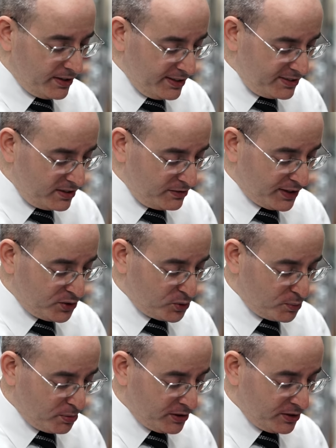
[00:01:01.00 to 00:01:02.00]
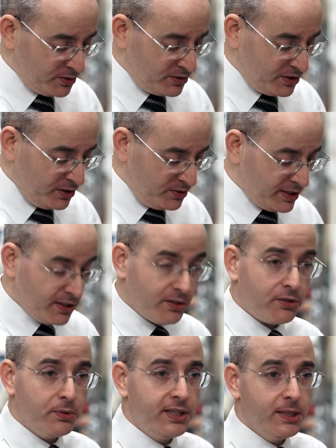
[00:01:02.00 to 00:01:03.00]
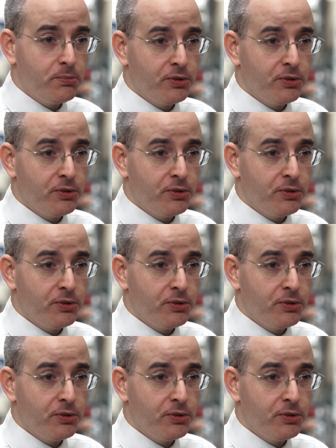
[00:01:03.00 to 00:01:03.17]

This device was produced using our 3D